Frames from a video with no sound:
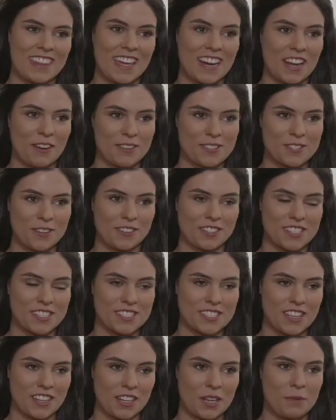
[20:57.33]
then I went on to
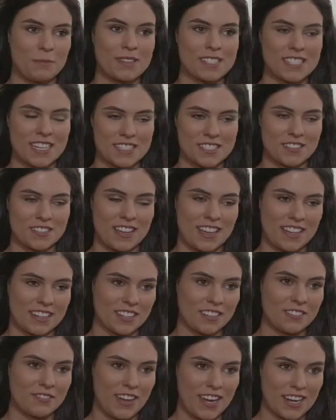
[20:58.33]
study patisserie
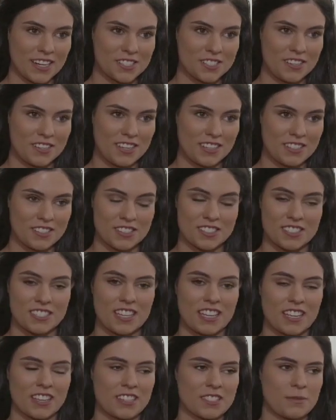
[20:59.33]
and confectionery just
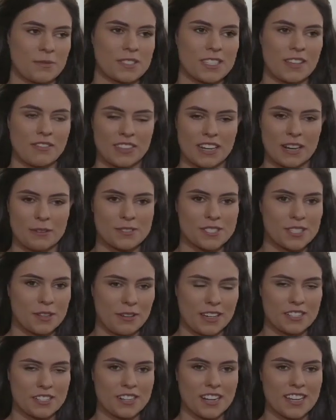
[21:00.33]
because it was something I was
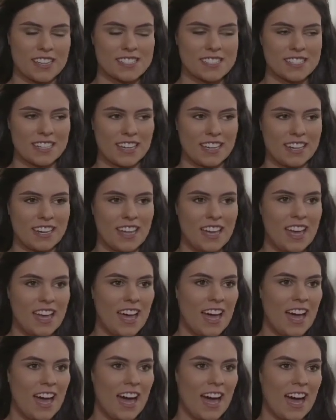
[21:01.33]
so interested in.
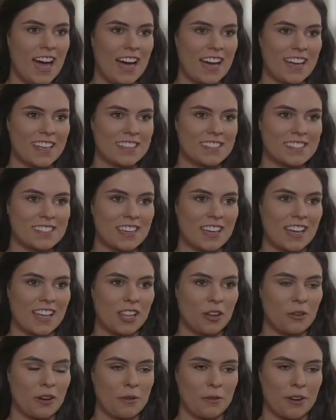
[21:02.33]
And
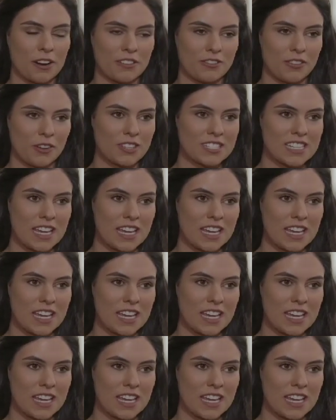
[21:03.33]
although I work